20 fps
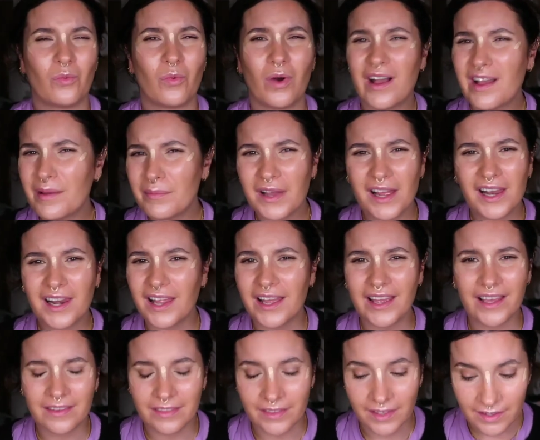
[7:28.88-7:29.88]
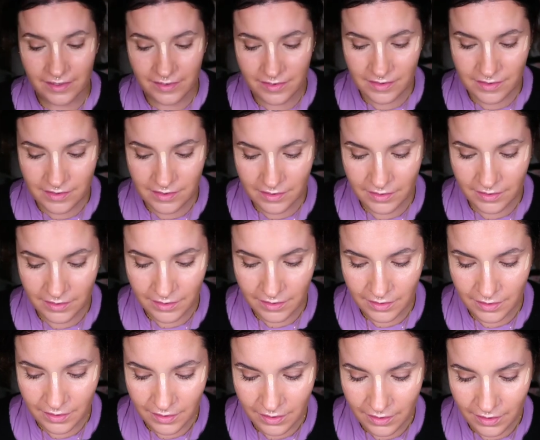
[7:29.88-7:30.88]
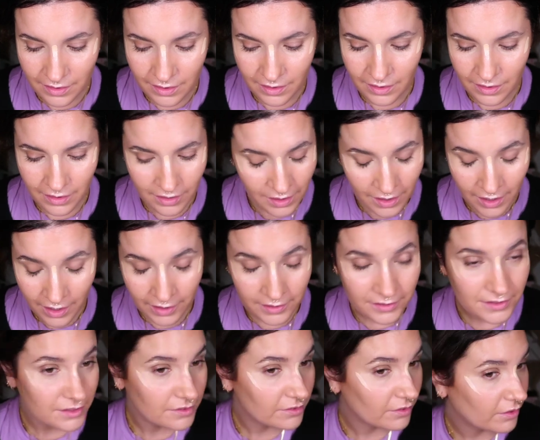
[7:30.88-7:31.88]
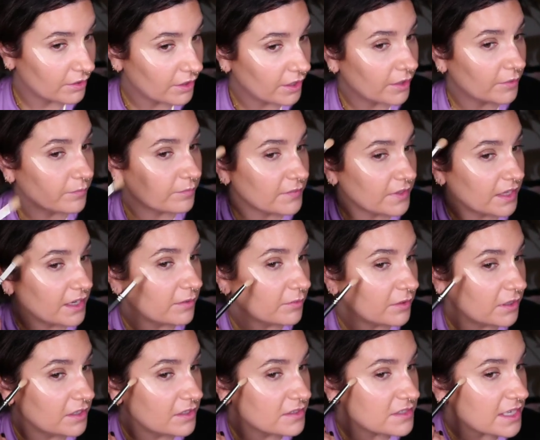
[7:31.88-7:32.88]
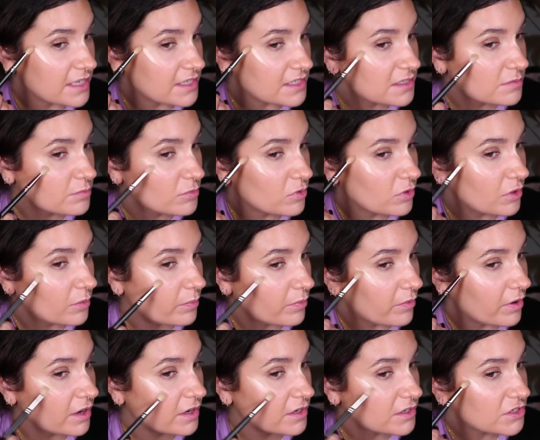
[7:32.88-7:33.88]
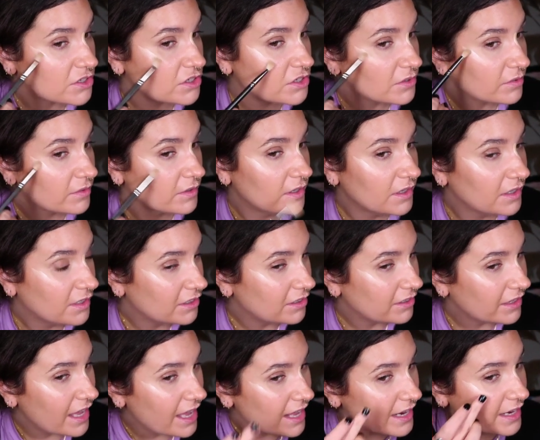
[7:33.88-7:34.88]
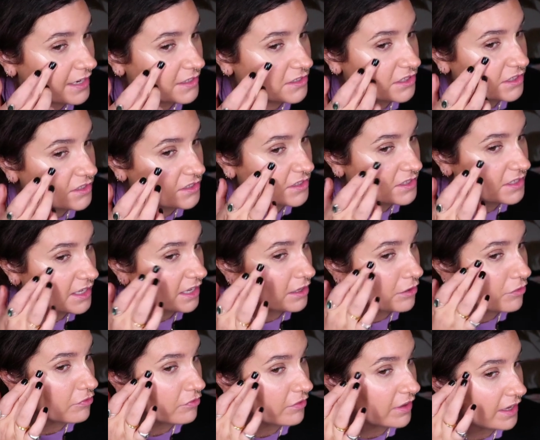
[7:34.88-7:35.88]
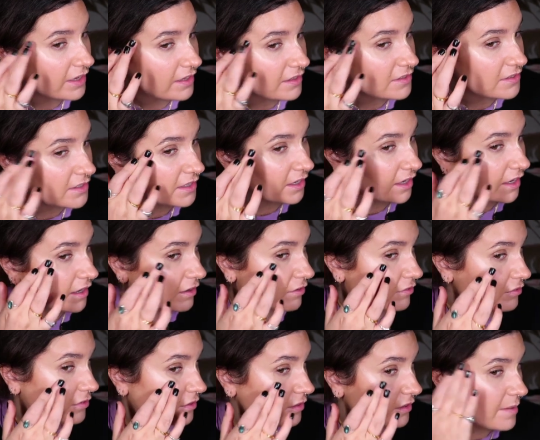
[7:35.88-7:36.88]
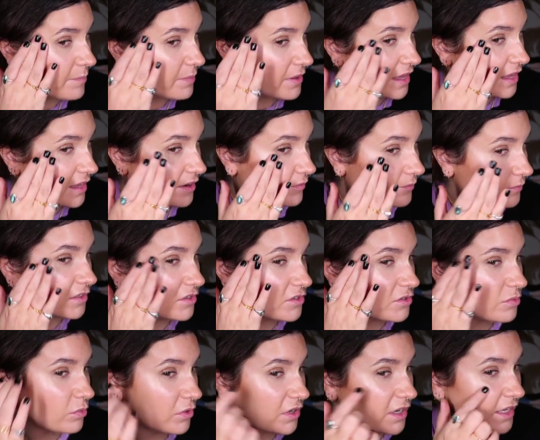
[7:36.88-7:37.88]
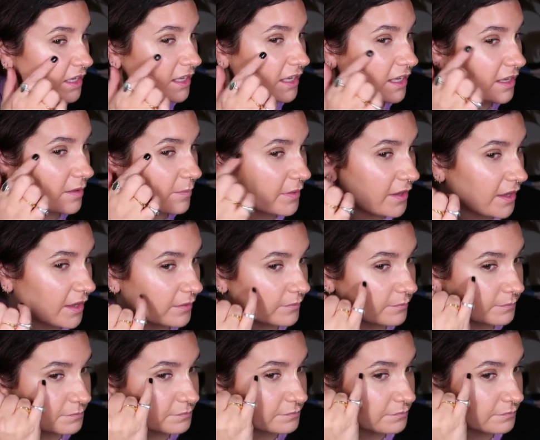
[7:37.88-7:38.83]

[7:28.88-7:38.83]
Why am I like this? I do not know. And I'm going to use that smaller brush. You can actually just get your fingers and kind of tap it in. You just want to keep it